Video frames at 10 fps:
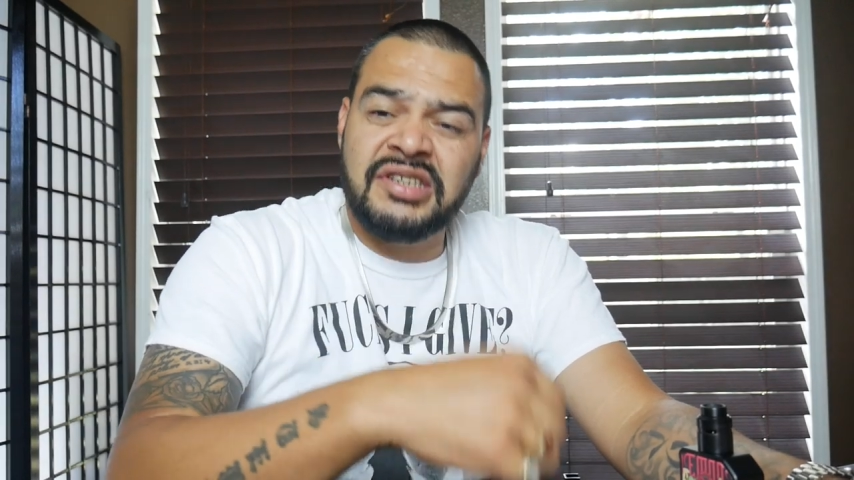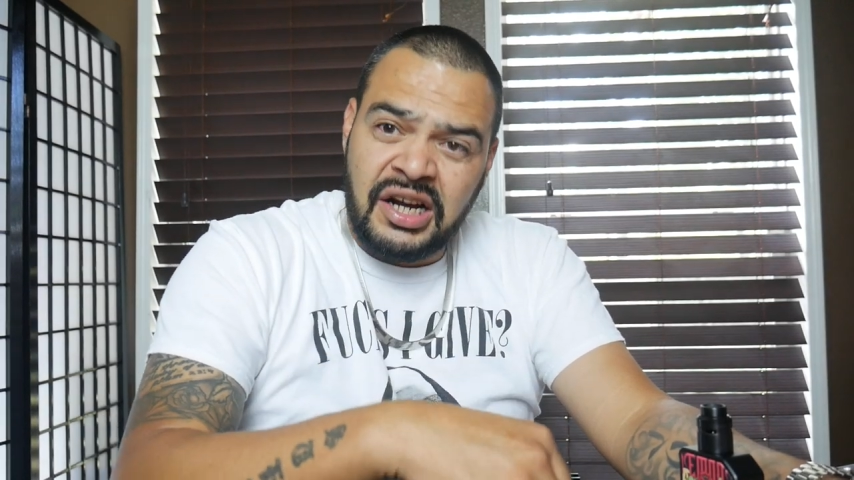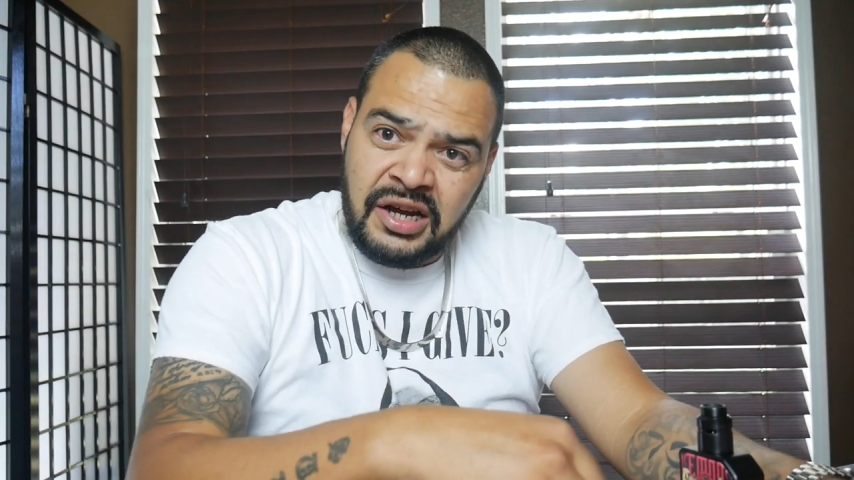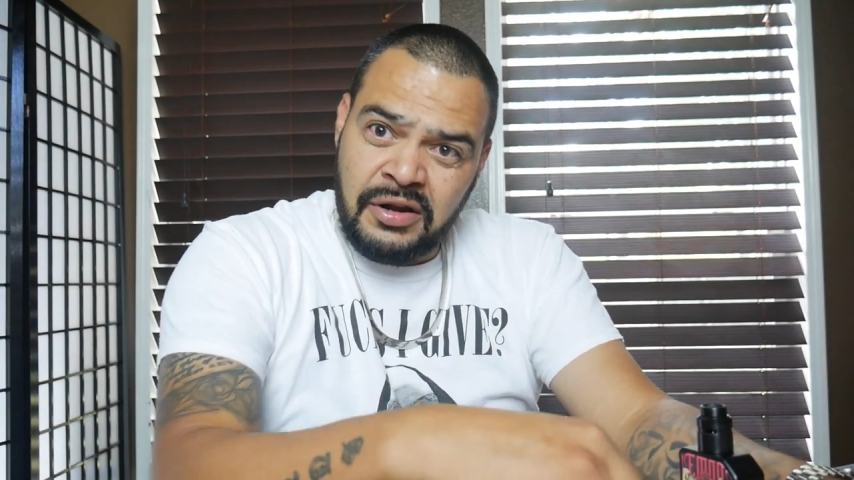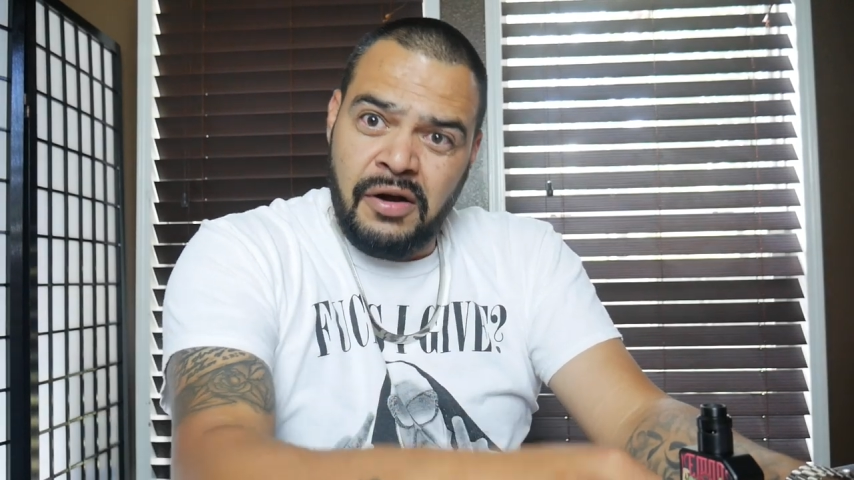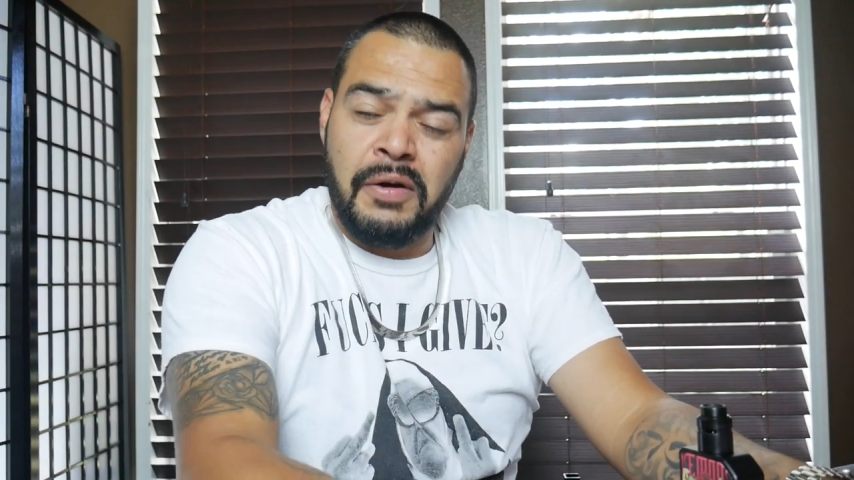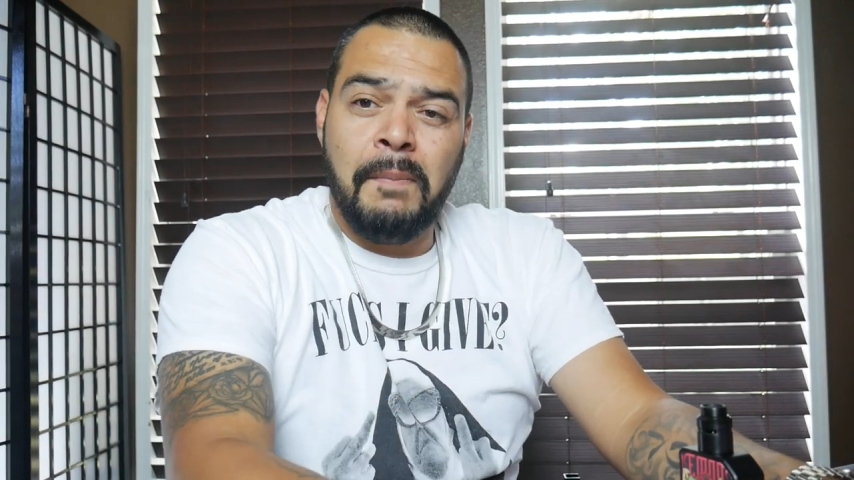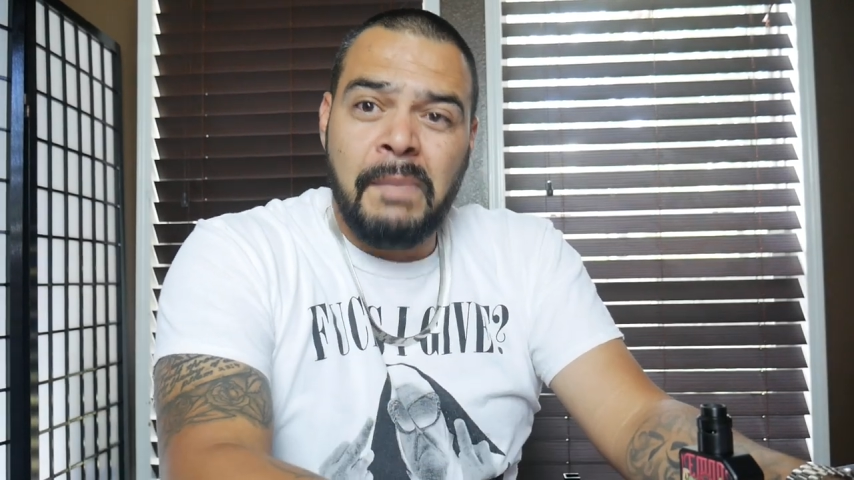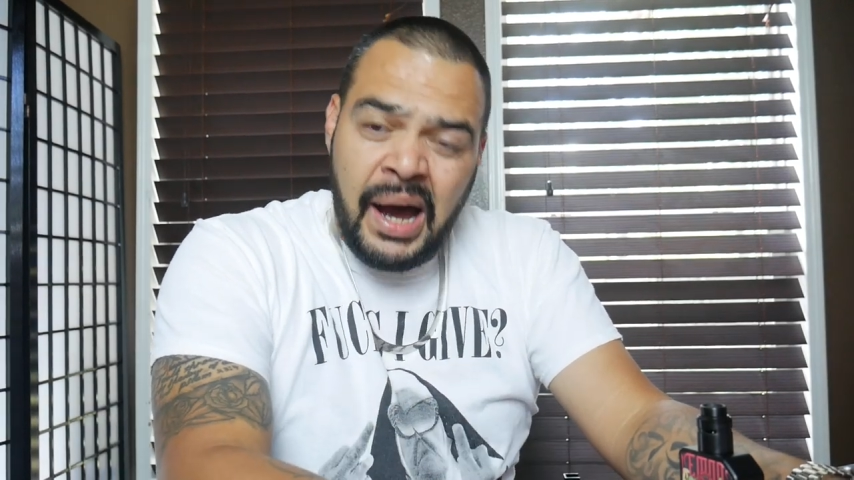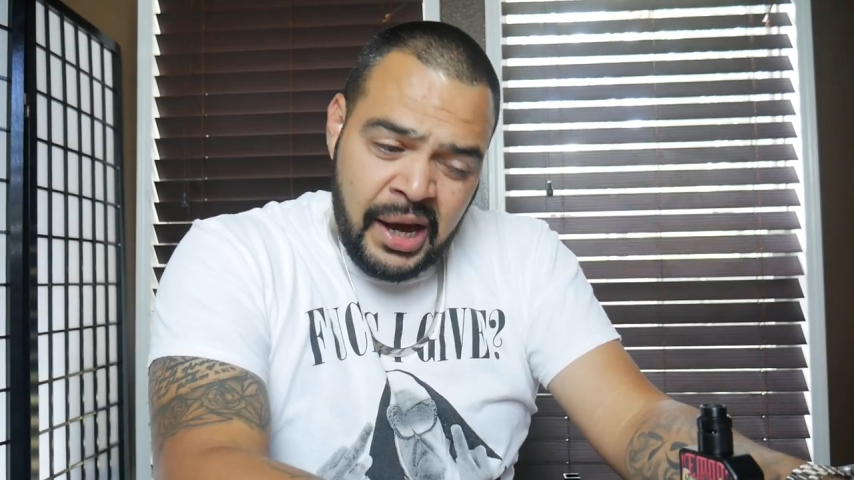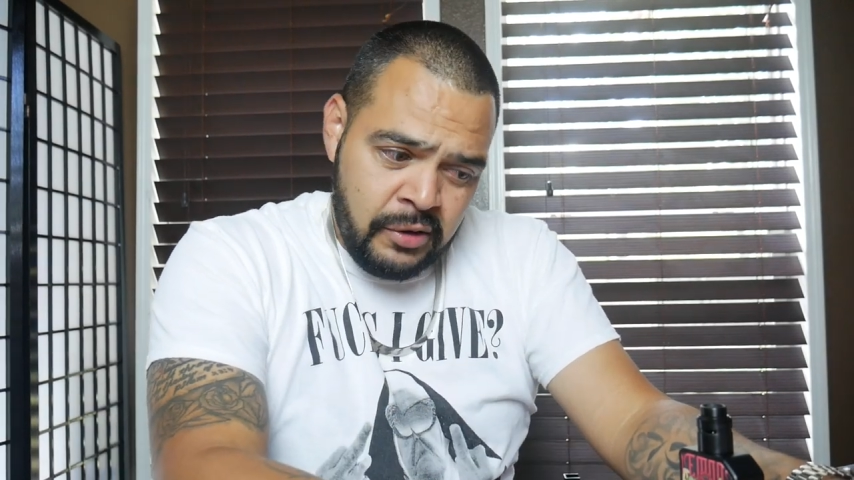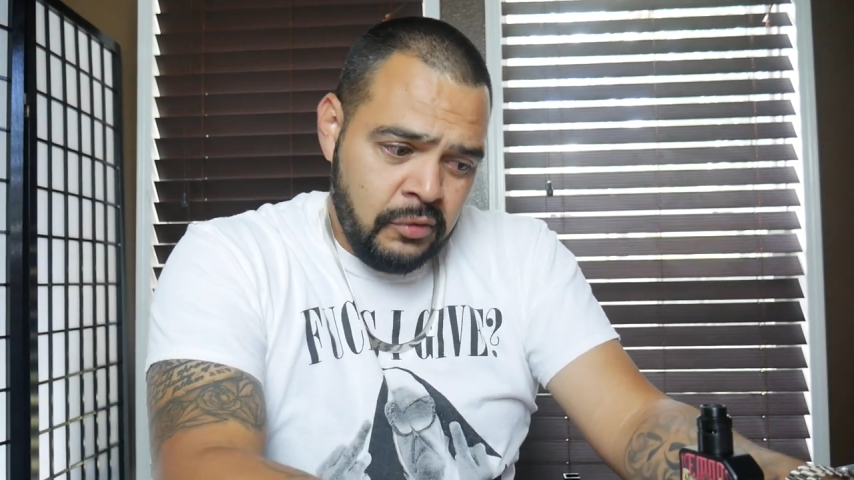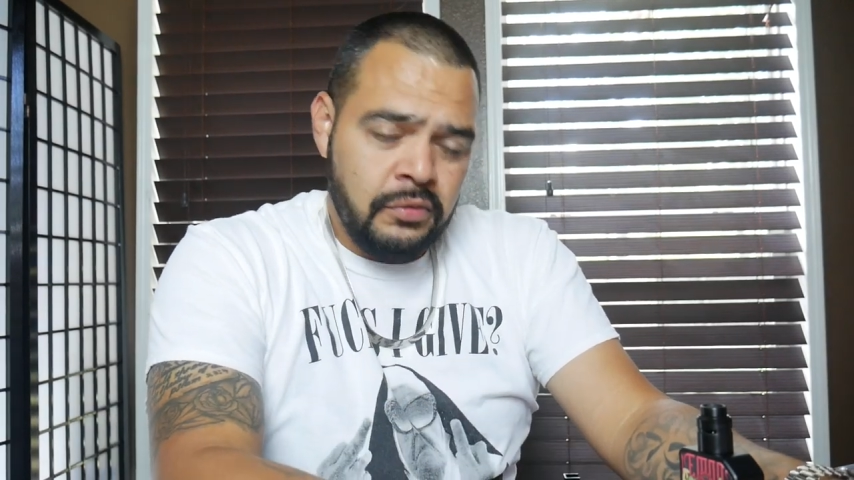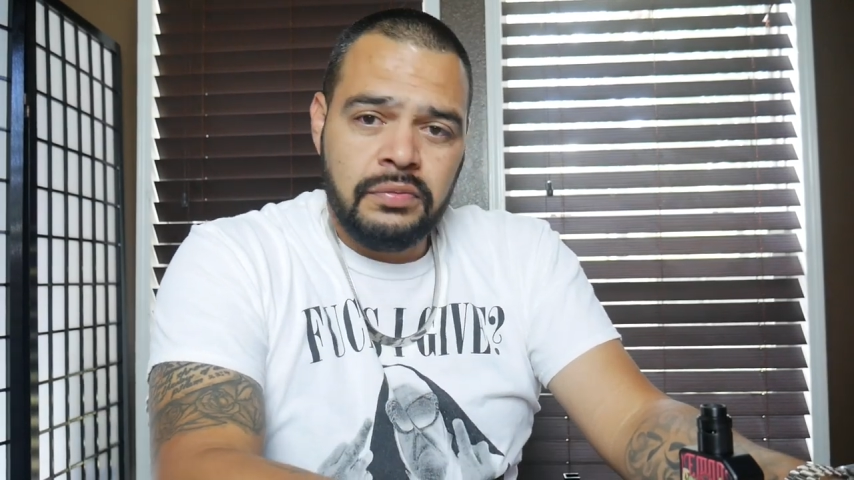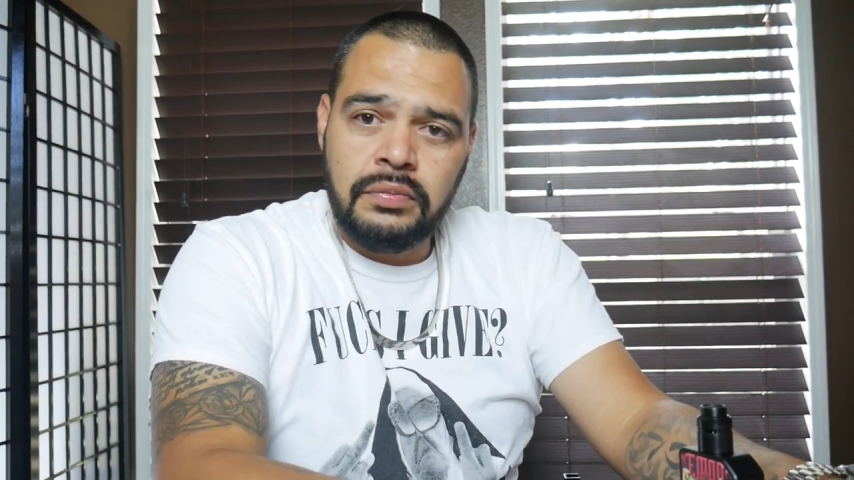sucking on a
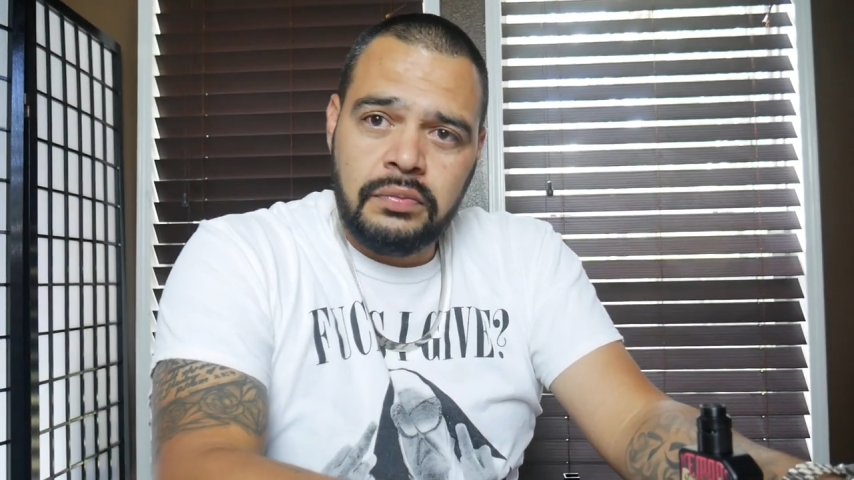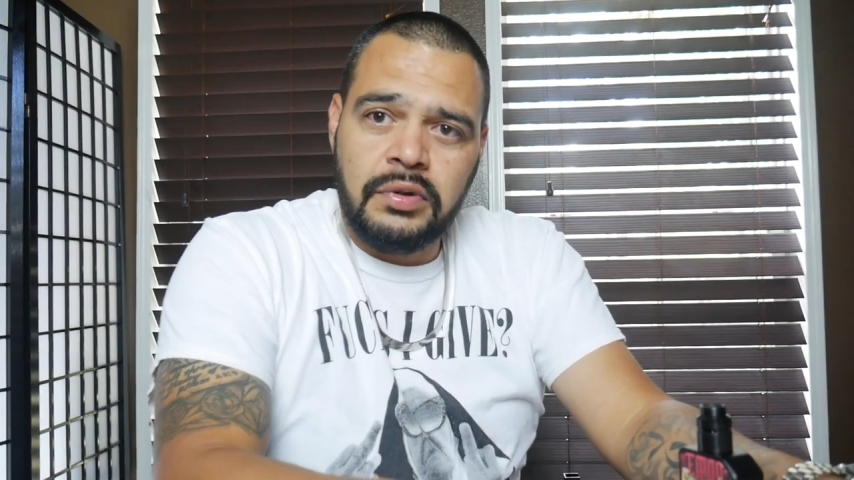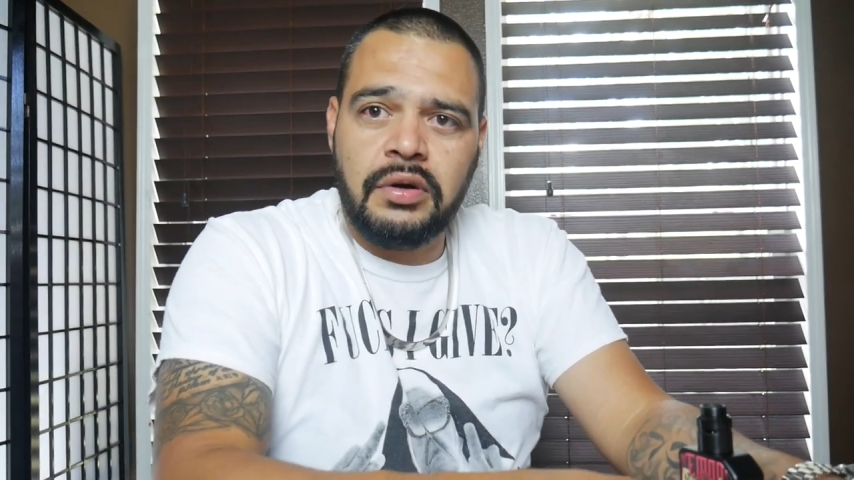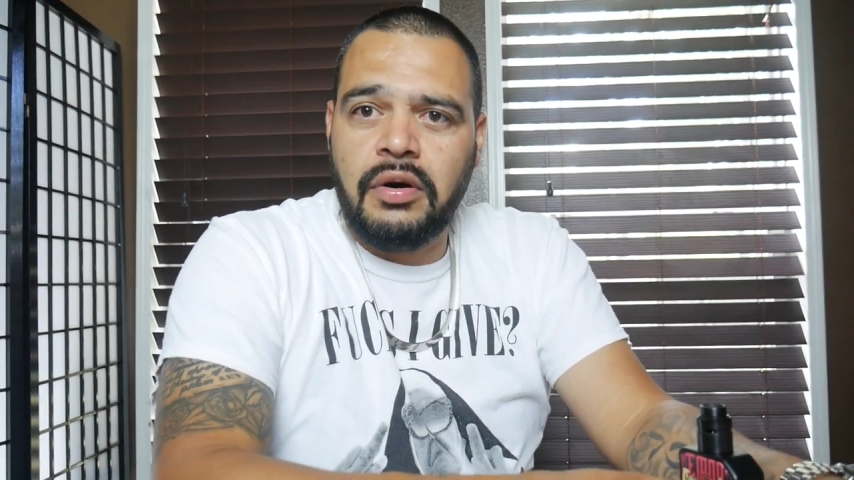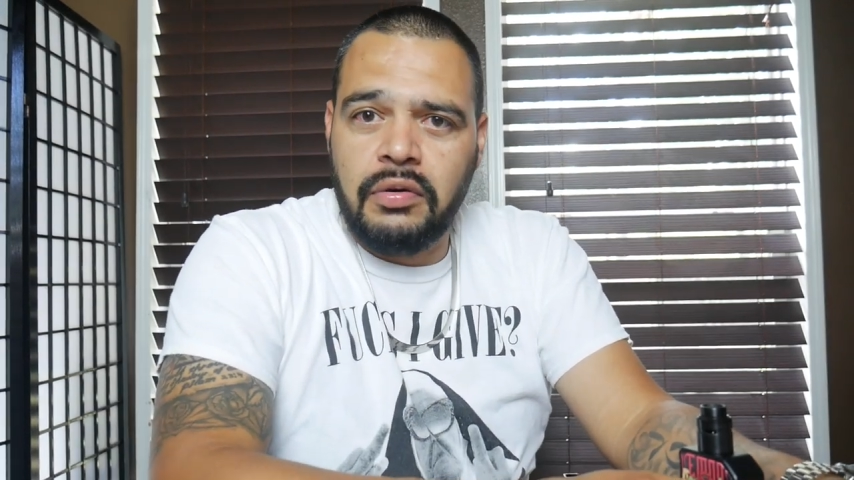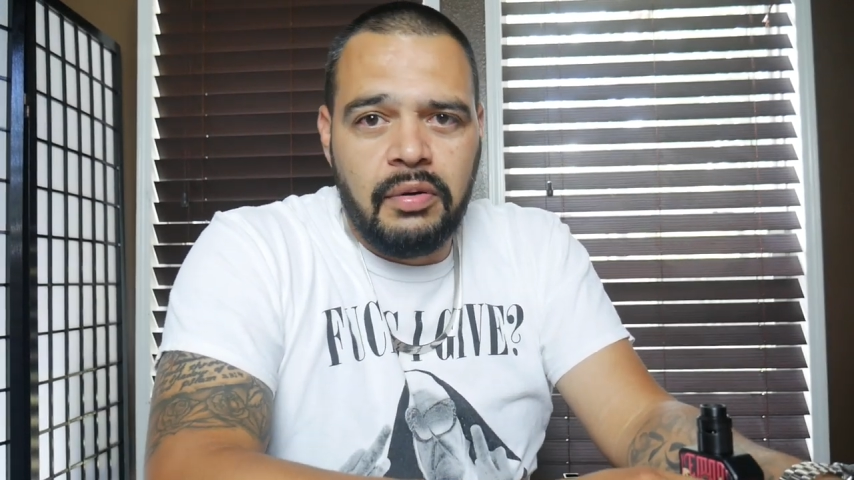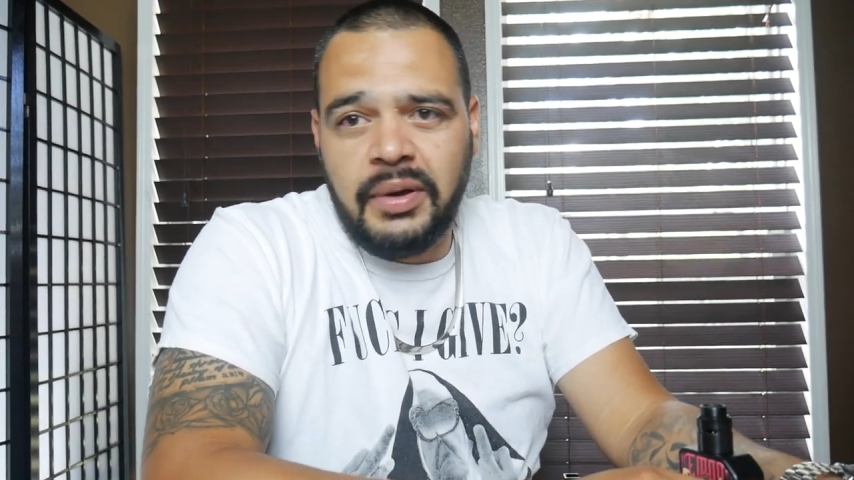bottle. No, hold up,